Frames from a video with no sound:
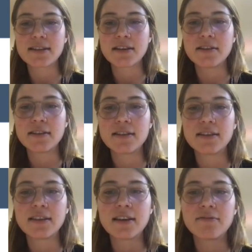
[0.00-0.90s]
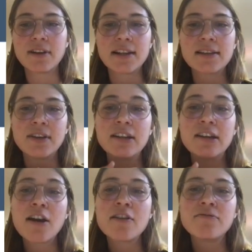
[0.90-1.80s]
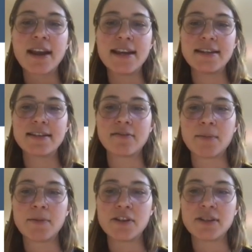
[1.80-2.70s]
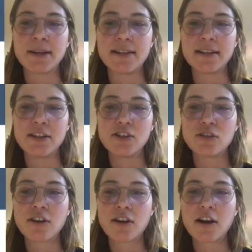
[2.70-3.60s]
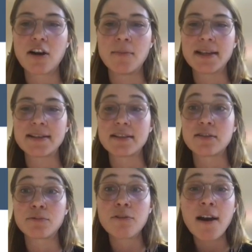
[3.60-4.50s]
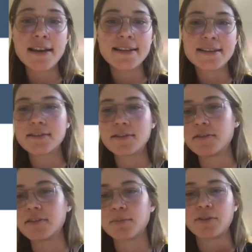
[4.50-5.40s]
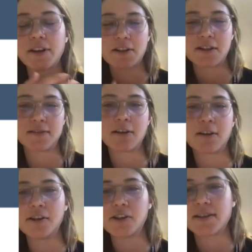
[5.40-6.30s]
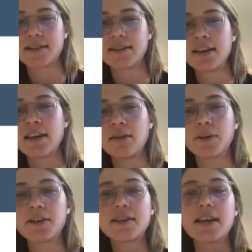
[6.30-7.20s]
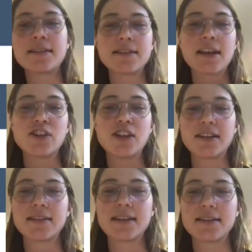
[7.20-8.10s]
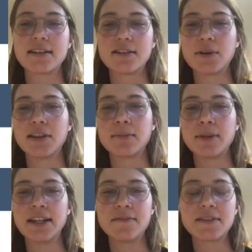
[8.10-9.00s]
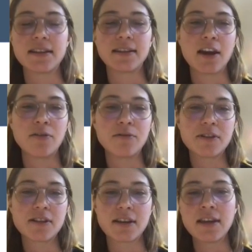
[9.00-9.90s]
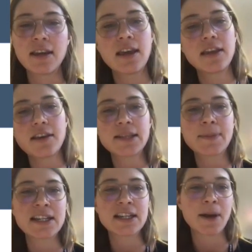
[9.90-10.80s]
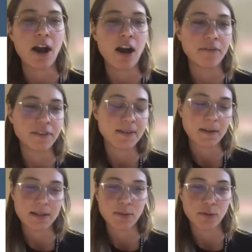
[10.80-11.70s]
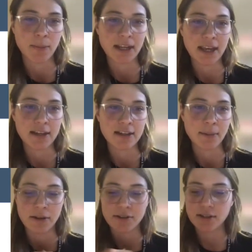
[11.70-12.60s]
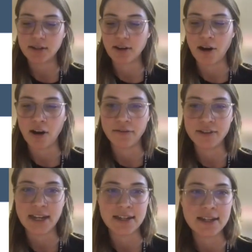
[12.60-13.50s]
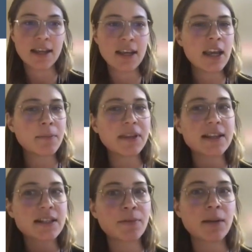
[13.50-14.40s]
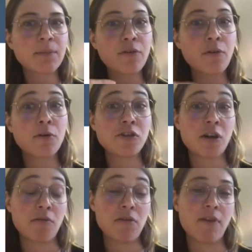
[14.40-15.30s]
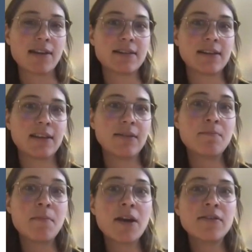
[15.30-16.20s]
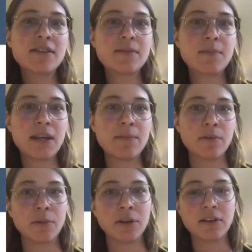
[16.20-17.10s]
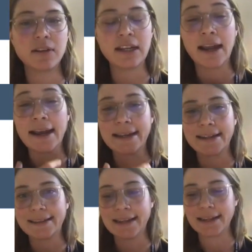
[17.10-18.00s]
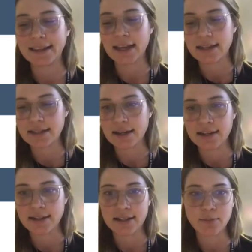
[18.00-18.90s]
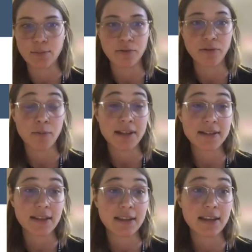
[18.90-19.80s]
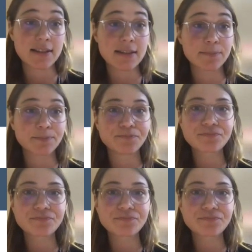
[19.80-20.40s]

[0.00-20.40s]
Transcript: So the relatively low rate of reproducibility should not come as a surprise to the profession of psychologists, because it is essentially consistent with the beliefs that they hold. So they expected about half the studies would replicate and about half did. But that's a pretty poor showing, right? And I think most people would like to think that science is more robust than this.